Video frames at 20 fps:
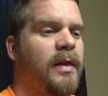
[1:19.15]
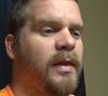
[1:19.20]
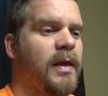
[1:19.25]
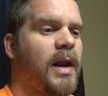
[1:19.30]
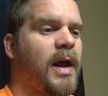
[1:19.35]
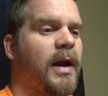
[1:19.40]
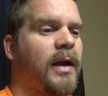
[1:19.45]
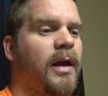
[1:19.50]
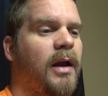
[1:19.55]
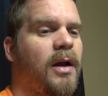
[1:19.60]

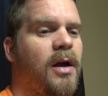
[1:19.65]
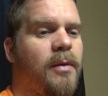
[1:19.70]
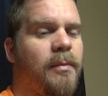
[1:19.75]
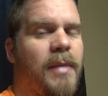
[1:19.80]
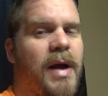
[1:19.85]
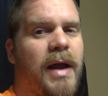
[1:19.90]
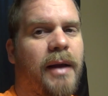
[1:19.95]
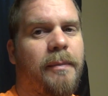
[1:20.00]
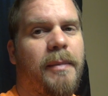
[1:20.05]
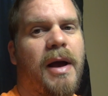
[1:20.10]
that I could come
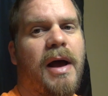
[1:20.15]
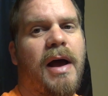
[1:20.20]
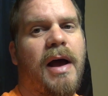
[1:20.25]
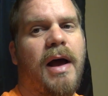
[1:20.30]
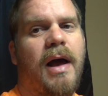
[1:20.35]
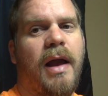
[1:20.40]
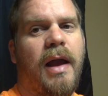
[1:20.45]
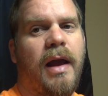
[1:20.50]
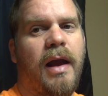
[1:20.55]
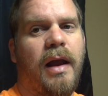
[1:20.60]
back
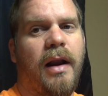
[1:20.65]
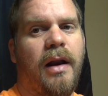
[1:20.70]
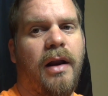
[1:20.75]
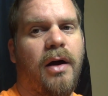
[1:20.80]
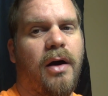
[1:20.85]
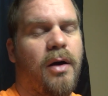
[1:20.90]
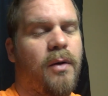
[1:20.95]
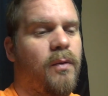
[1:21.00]
by and